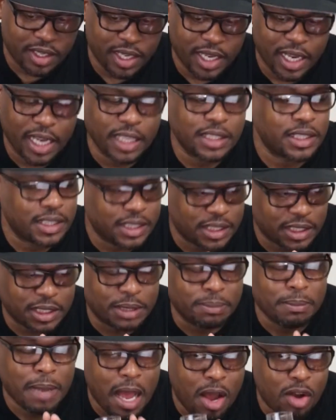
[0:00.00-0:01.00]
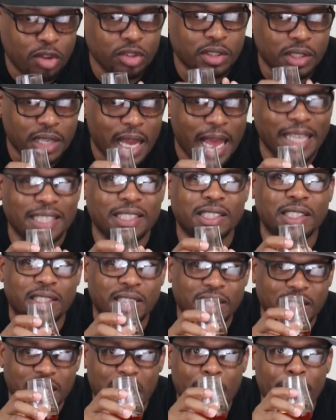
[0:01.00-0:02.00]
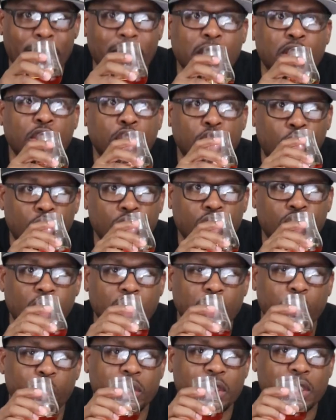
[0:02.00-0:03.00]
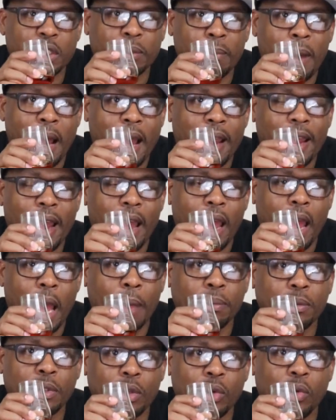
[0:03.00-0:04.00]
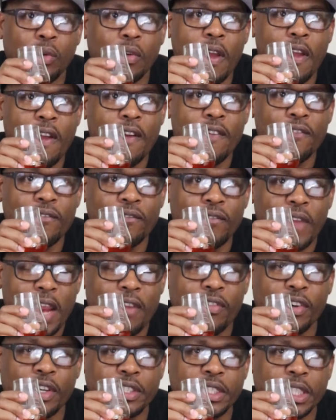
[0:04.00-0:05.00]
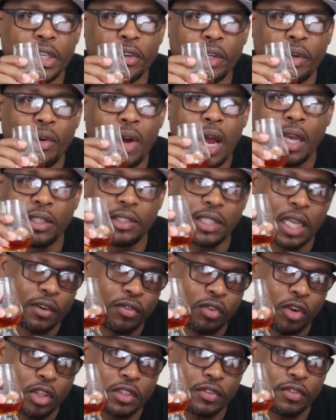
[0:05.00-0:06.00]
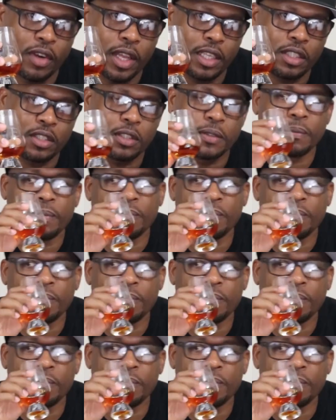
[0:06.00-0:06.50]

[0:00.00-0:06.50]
It smells like Cinnamon Toast Crunch, which is my absolute favorite cereal outside of Frosted Flakes.